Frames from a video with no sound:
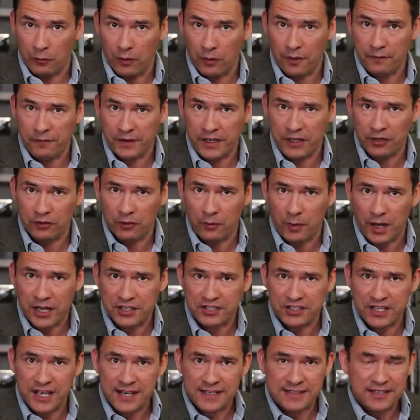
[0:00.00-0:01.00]
And what video to
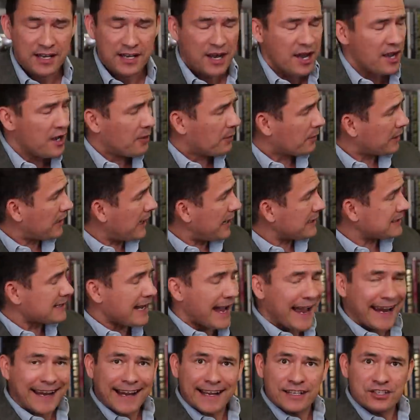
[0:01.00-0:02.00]
watch next? Well, guys,
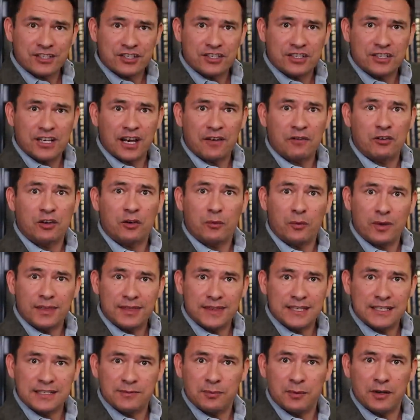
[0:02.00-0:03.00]
I got you covered
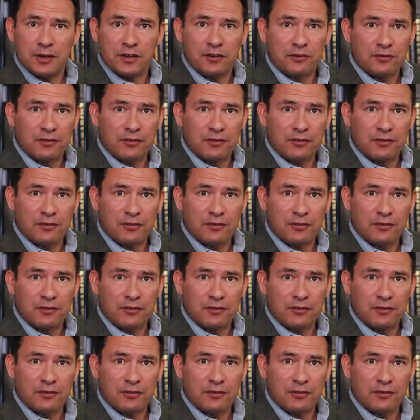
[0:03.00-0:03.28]
with this one